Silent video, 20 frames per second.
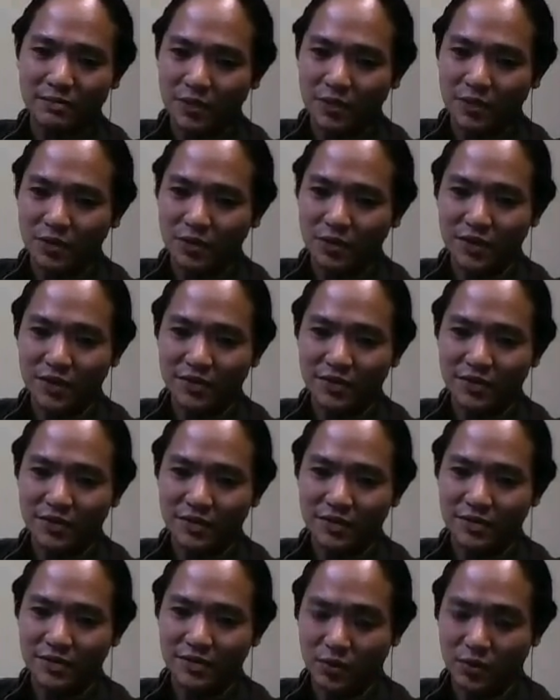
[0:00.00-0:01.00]
to do is
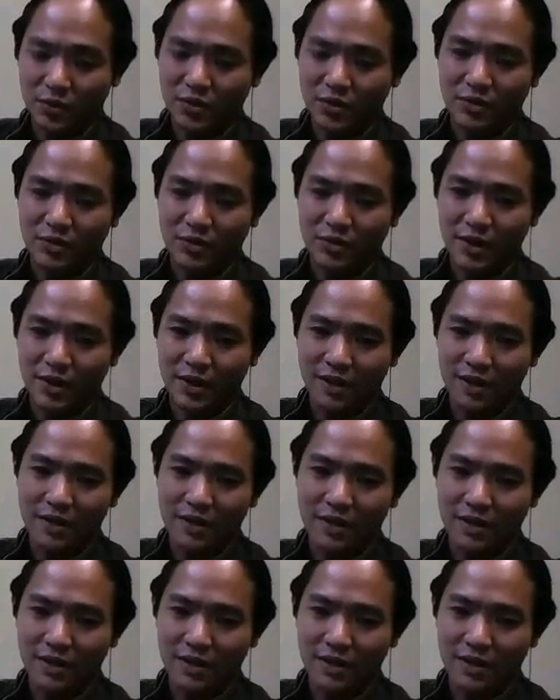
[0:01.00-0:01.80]
to credit